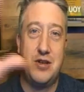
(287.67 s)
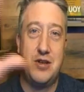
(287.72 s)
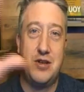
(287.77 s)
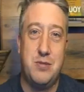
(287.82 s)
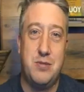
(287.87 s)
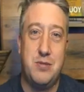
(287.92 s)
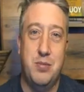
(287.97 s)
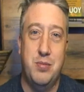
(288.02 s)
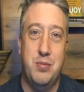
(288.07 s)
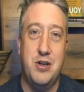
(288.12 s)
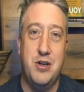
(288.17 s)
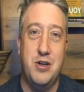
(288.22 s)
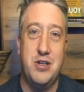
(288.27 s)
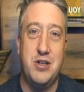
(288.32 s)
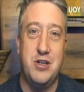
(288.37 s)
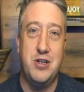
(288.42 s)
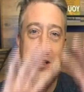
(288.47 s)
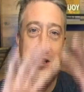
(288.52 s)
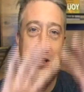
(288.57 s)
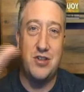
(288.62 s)
bush or
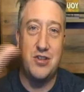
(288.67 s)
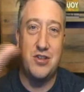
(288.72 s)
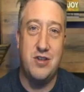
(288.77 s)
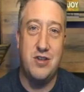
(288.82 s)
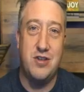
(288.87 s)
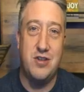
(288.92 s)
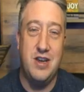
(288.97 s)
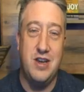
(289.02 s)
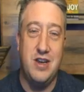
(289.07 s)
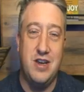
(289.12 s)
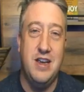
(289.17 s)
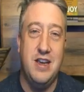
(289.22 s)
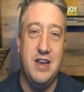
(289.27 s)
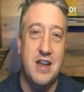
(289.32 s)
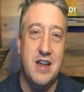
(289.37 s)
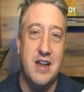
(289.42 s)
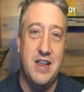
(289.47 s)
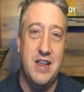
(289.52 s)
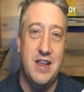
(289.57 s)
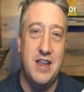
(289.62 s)
this tree
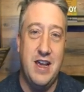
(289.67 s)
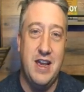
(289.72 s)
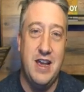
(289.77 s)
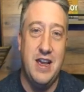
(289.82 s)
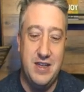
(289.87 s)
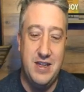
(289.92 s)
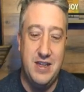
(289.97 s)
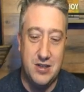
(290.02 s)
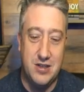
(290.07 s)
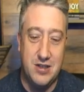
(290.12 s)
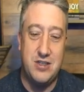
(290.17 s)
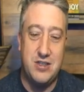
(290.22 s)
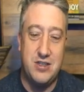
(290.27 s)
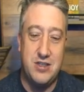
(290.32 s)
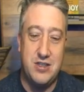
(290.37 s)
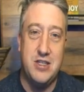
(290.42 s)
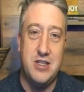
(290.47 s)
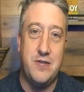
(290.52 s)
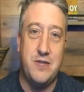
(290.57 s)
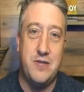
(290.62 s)
that had these little
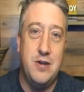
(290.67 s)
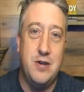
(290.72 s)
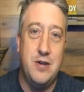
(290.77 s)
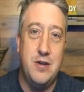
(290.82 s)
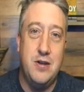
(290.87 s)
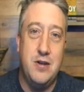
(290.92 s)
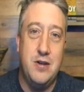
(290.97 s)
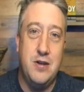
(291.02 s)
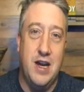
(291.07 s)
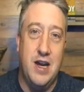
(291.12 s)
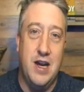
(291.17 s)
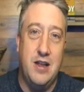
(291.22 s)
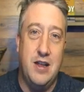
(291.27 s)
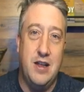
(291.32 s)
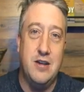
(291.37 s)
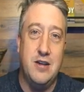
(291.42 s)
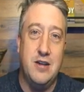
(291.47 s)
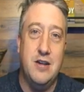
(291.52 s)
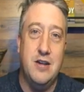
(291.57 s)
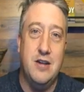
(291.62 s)
silver
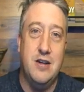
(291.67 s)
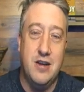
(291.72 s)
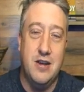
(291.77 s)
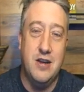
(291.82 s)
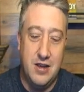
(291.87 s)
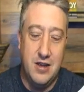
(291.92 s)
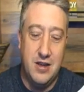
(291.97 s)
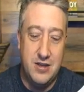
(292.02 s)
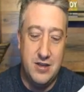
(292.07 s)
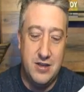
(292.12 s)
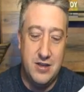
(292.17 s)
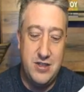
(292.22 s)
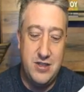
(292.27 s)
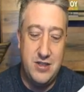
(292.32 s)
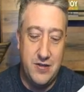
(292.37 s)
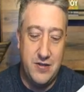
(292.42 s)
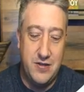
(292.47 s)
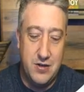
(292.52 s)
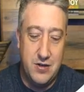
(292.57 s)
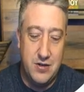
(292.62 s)
dollar,
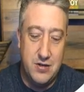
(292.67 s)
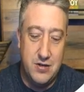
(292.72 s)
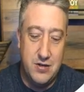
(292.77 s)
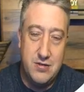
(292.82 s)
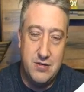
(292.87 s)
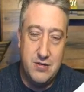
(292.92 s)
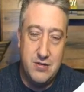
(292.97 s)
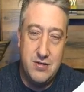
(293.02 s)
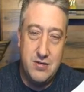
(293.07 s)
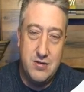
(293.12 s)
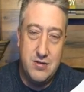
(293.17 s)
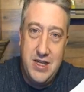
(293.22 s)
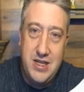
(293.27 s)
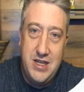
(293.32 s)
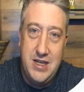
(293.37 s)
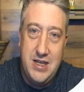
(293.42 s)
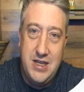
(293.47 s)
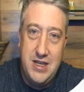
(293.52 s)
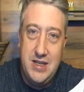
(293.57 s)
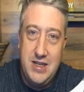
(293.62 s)
silver
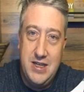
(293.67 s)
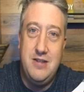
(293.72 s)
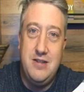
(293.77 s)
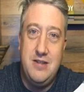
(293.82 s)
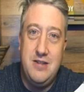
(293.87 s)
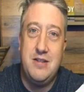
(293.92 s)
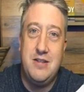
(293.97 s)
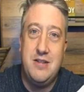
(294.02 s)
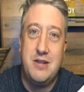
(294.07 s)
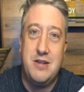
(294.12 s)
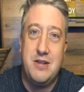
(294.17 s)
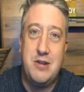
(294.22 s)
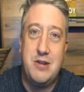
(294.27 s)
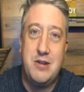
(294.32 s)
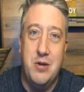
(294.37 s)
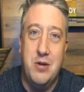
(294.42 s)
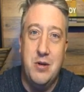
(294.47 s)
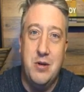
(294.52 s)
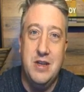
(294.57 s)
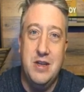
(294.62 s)
seed
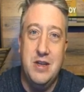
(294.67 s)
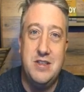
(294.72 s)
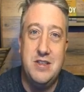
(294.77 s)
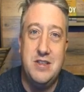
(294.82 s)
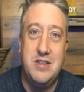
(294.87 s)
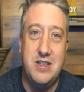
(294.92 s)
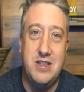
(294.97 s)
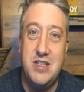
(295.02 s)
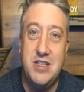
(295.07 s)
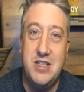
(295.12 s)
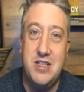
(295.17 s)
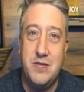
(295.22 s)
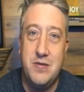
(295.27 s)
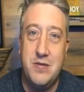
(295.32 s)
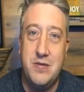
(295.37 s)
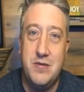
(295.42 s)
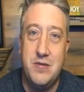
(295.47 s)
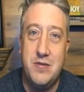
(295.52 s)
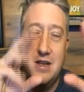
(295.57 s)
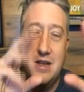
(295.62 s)
coins that
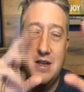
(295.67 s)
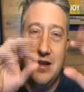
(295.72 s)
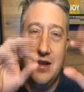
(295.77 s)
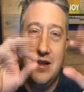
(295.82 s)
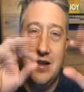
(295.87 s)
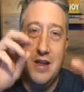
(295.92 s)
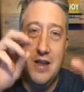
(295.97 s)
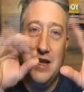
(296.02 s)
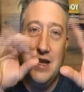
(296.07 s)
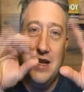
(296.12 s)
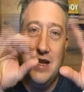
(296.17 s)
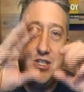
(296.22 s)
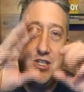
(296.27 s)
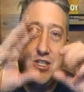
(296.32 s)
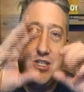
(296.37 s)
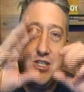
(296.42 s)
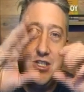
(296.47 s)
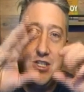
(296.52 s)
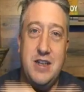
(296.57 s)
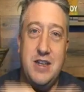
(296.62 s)
silver that that
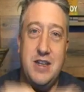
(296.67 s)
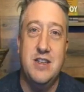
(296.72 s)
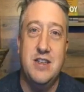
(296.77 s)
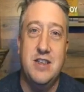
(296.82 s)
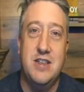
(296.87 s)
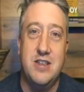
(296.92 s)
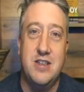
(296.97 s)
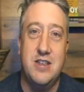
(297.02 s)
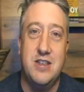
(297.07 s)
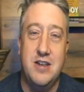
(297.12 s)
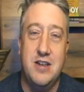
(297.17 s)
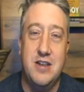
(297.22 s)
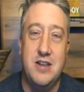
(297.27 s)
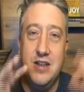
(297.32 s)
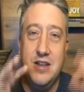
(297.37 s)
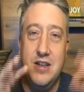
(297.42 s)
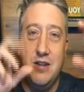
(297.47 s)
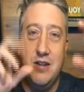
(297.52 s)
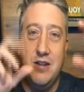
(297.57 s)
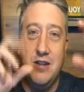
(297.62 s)
shined in the sun
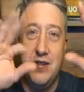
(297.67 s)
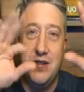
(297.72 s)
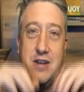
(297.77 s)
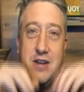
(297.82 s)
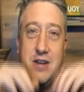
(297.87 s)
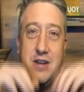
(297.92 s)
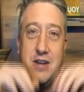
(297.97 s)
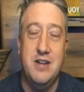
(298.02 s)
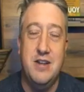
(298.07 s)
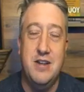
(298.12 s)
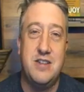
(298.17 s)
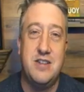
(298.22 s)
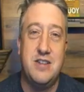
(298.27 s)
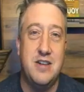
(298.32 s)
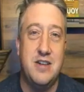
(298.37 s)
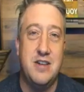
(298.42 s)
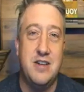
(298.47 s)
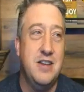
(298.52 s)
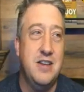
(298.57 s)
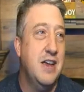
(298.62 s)
and they flickered in the
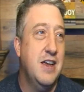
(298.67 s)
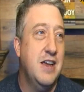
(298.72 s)
sun